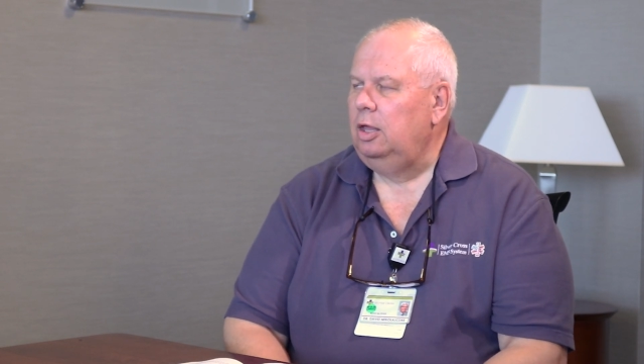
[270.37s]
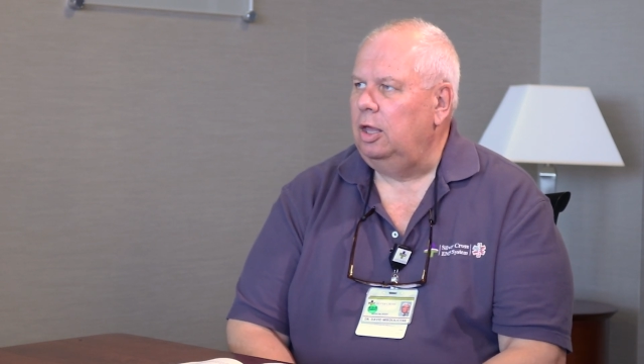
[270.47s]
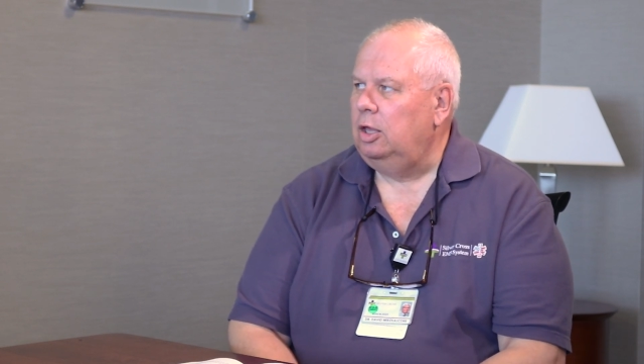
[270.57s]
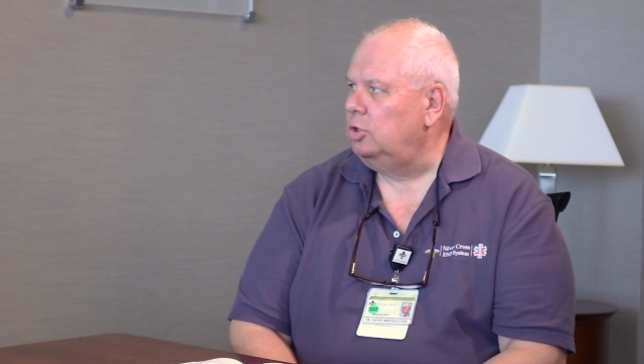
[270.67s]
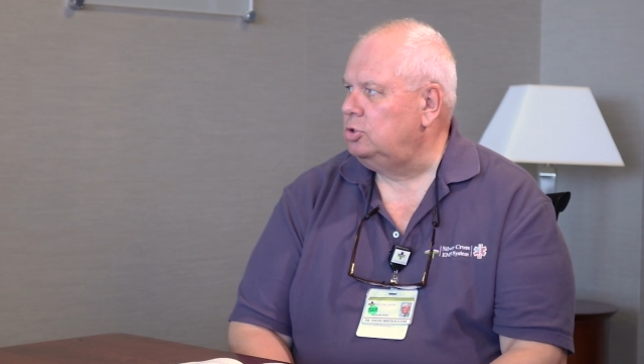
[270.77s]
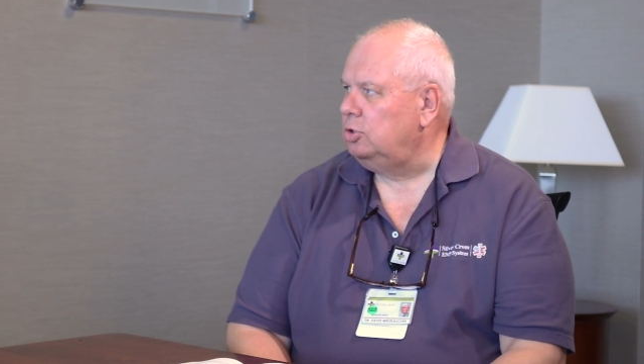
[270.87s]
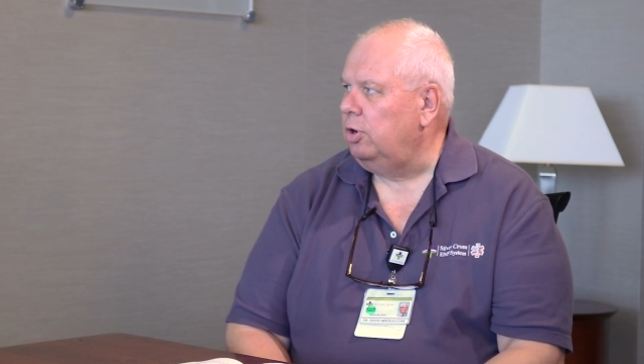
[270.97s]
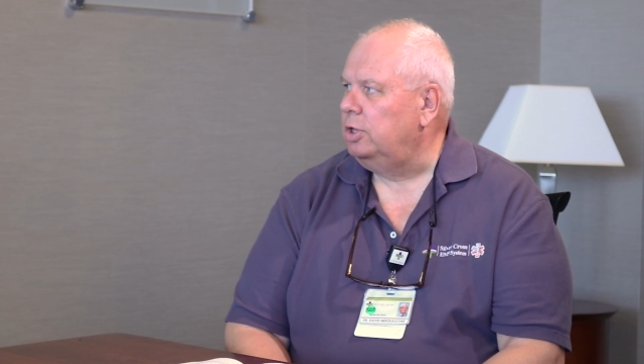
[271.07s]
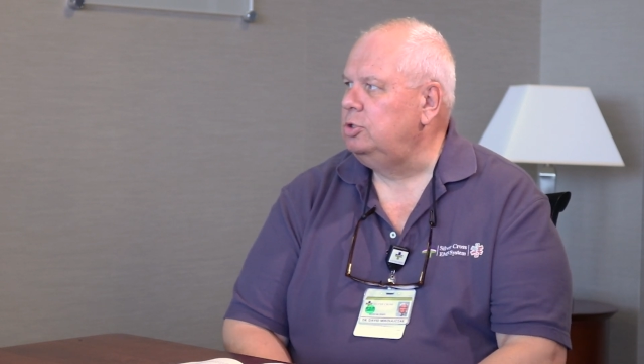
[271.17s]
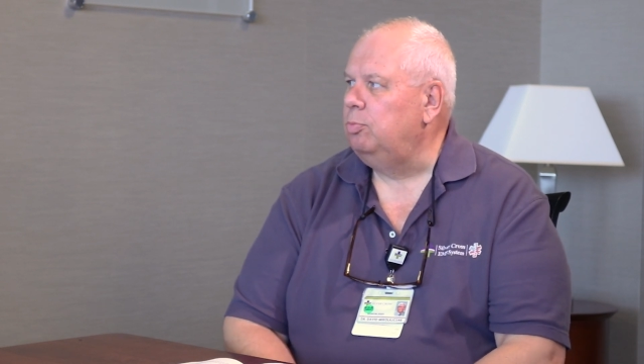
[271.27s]
and concern,
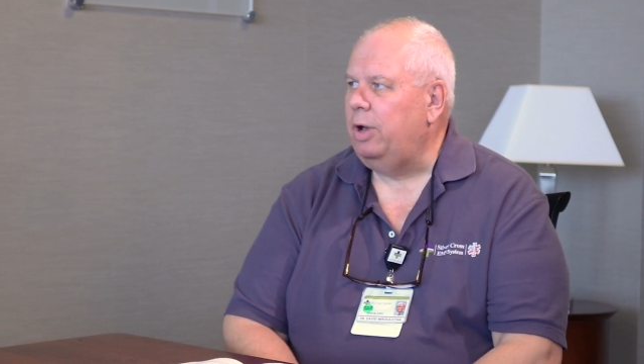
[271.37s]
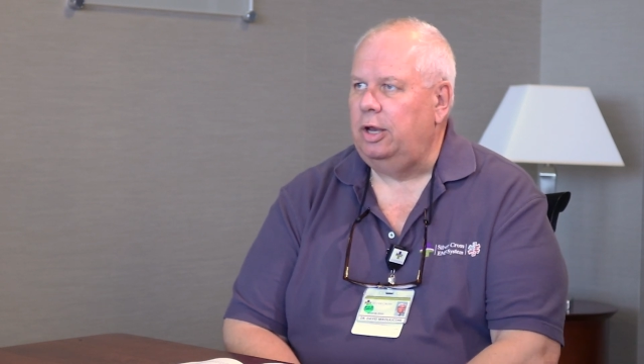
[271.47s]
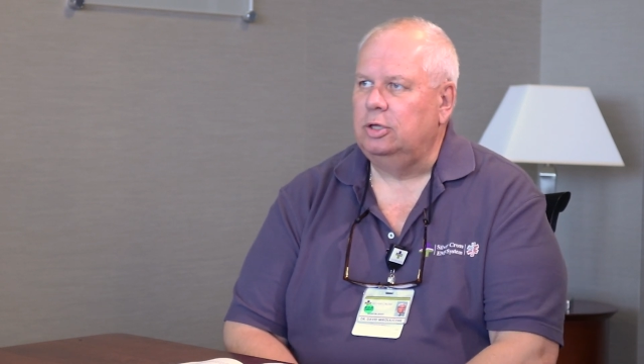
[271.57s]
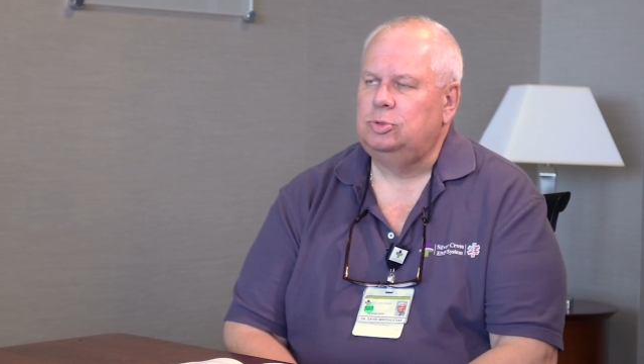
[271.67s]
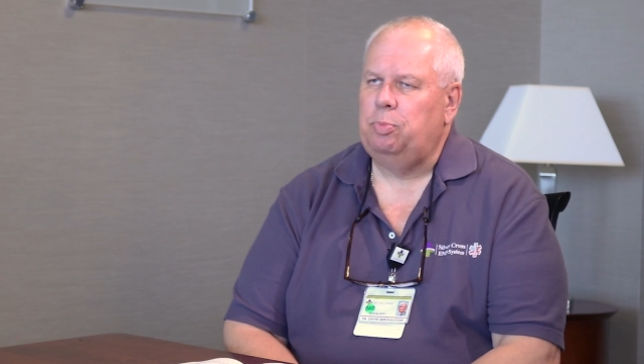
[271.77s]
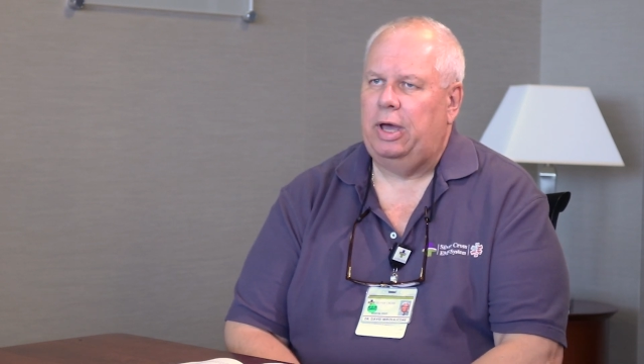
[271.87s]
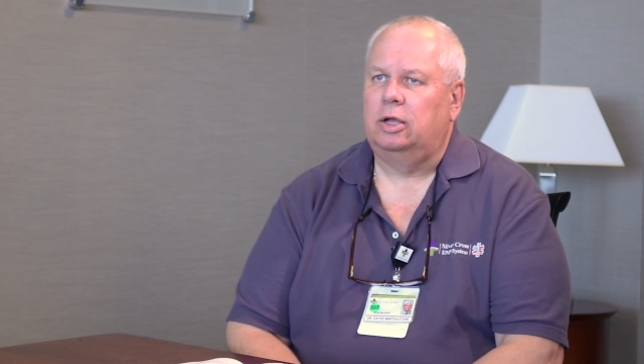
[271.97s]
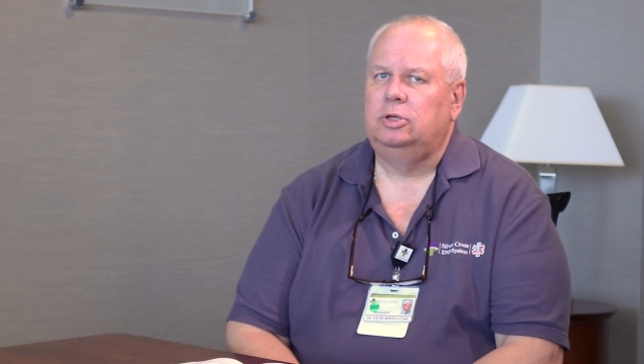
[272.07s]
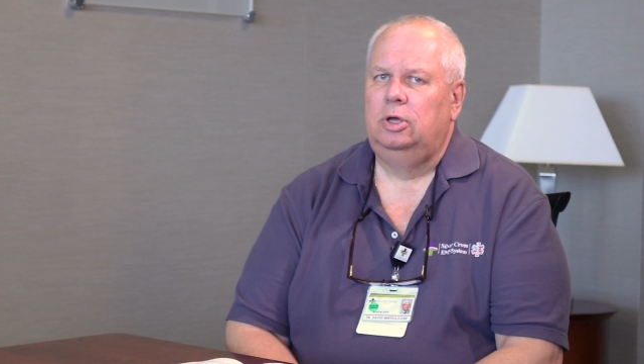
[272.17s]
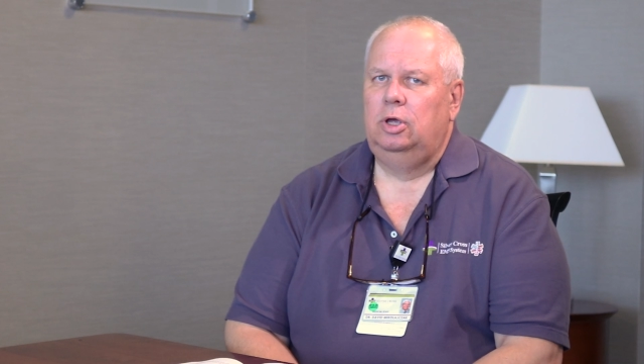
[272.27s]
as you might expect,